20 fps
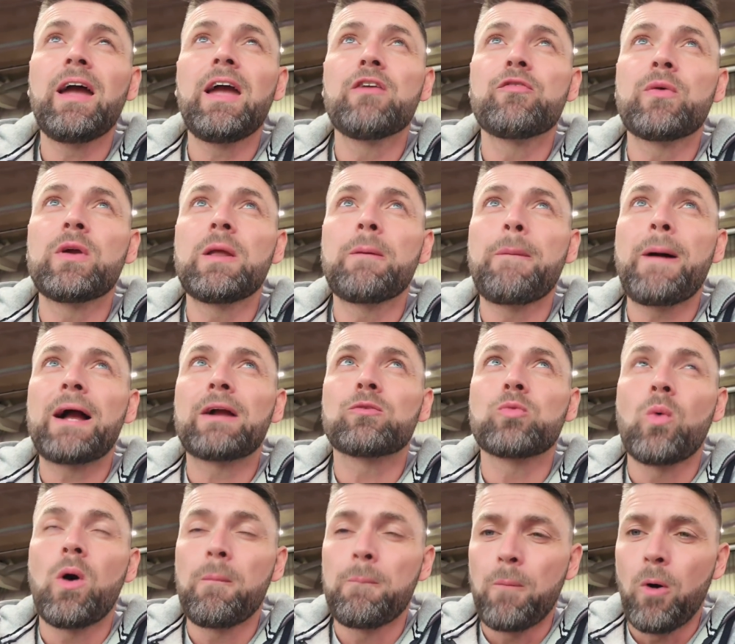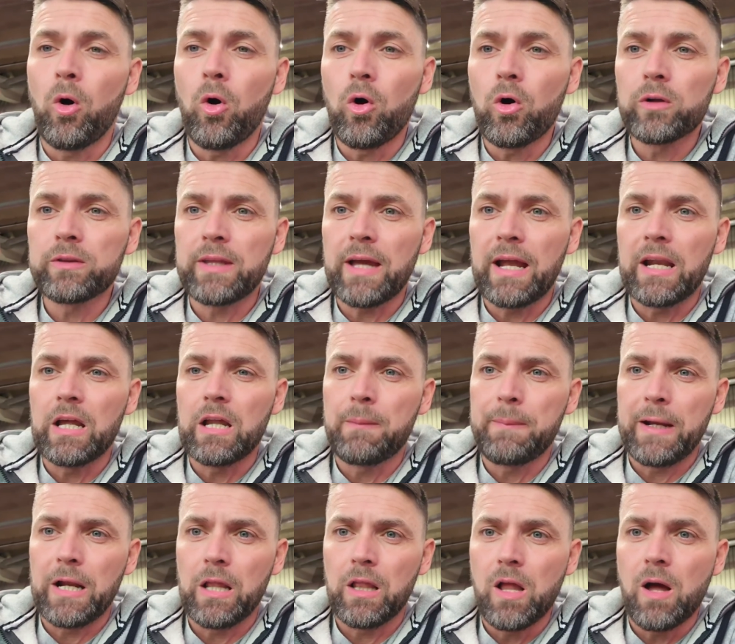if we'd have bagged one more, then I'd have
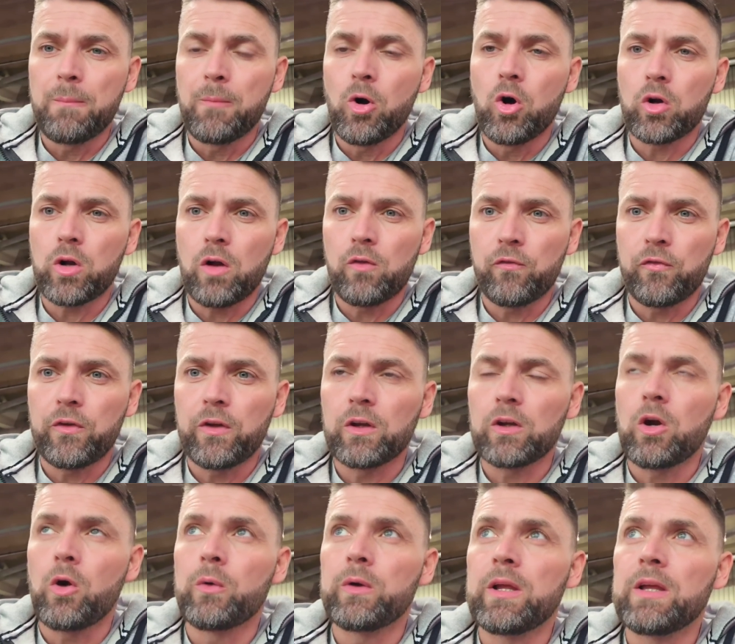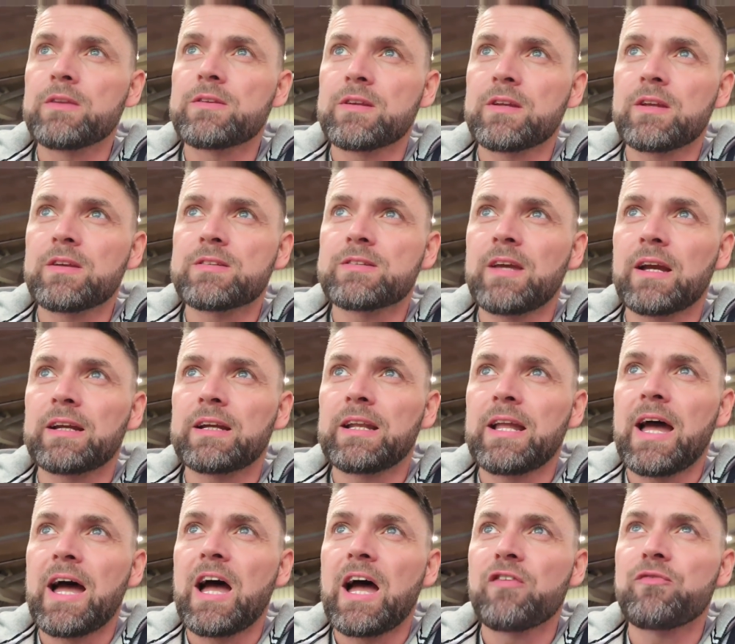been a lot more confident going into this second
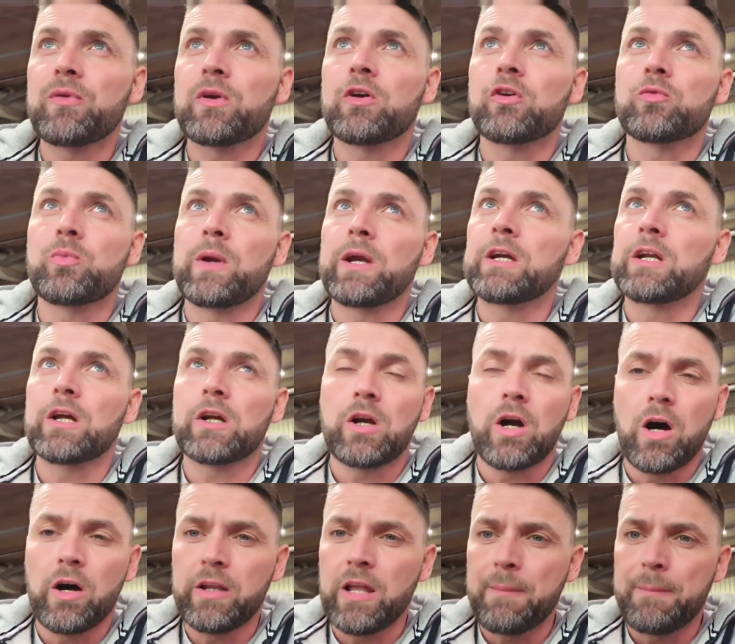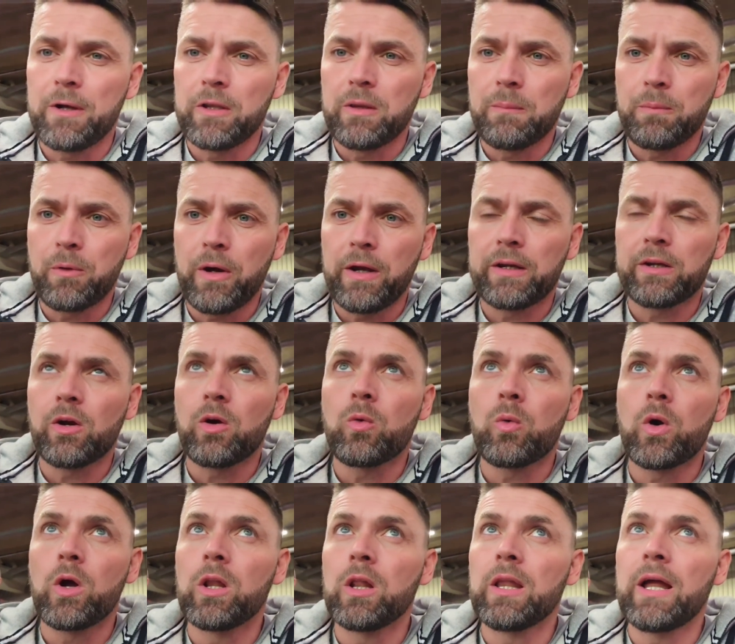half, because we could have caught them on the break at
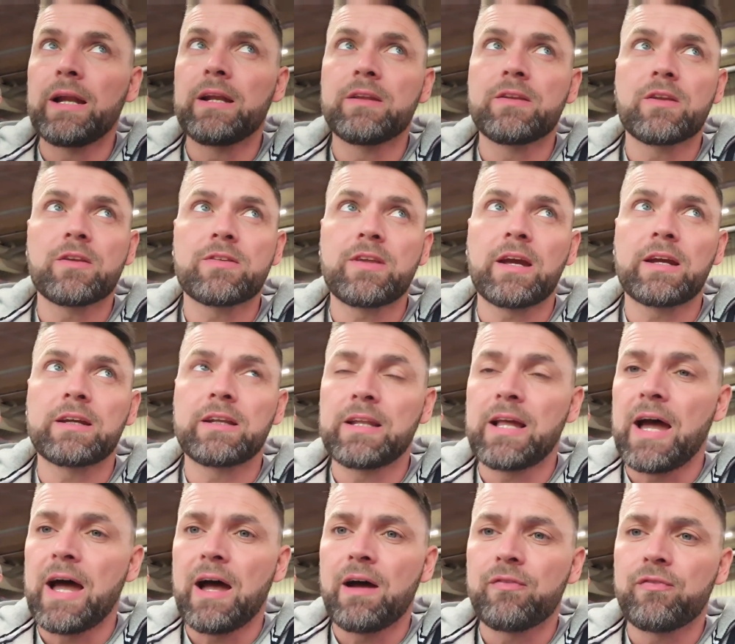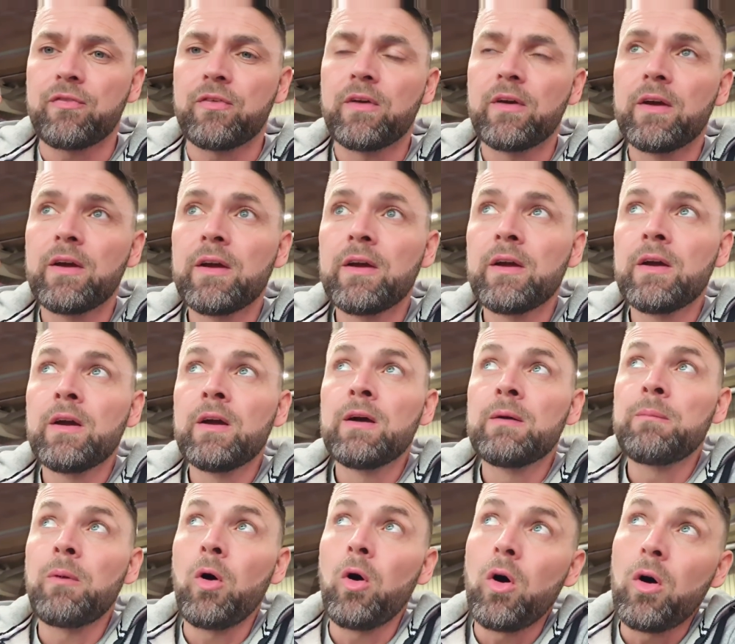will then in the second half.
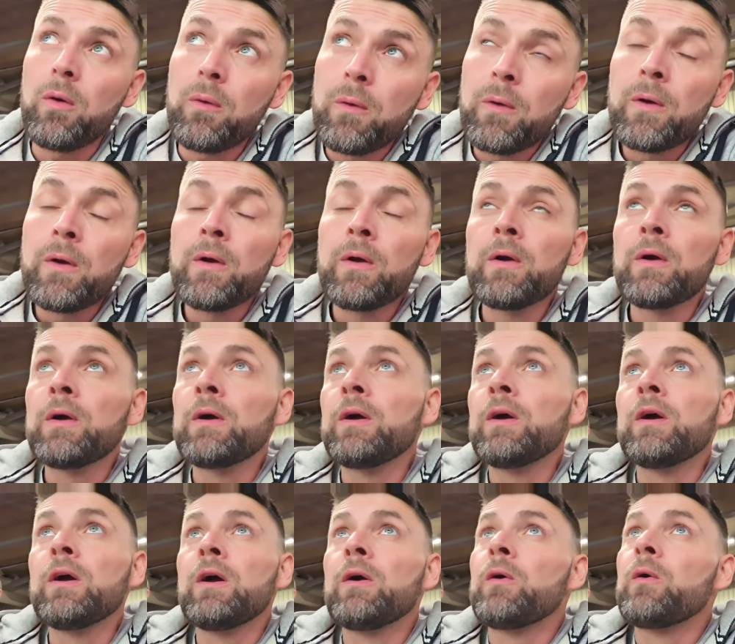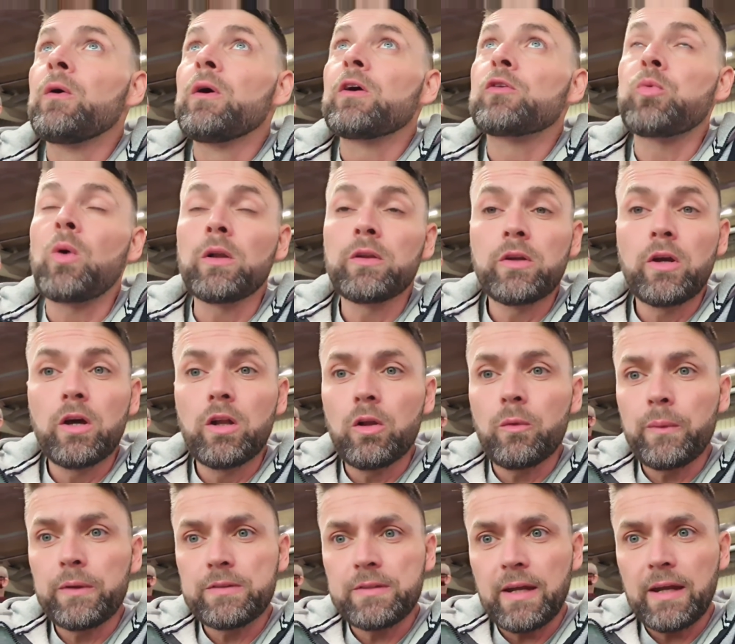But it's 1-0,
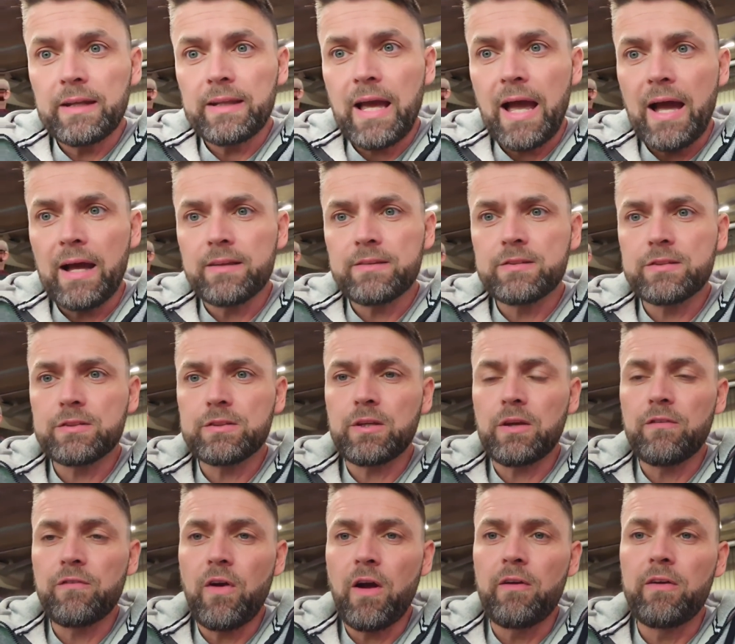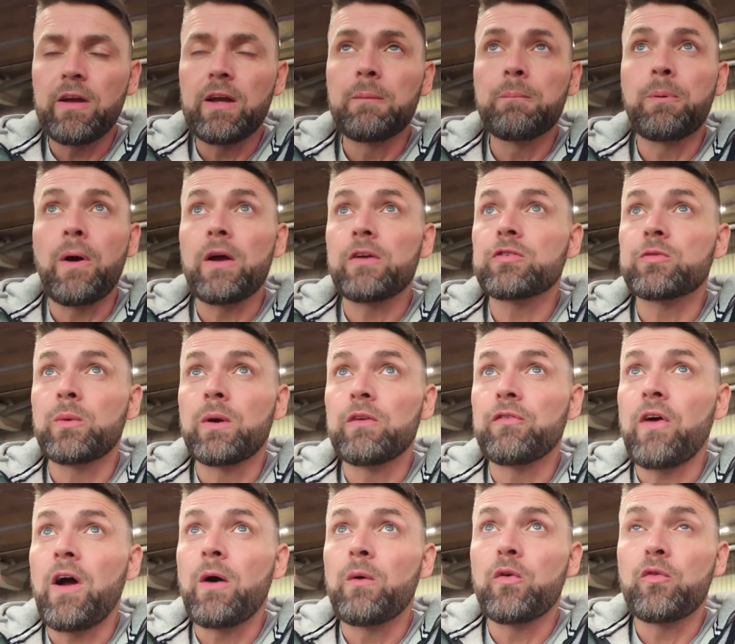we take that. Very impressed with
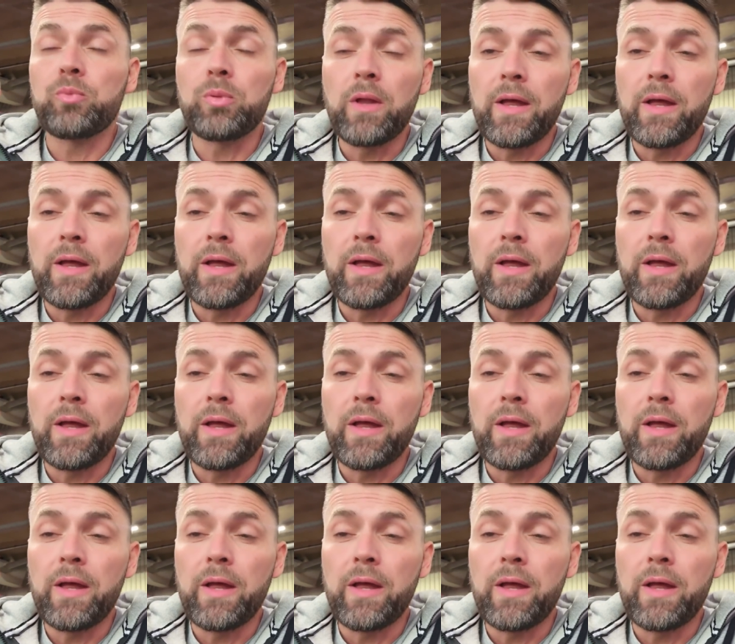how we've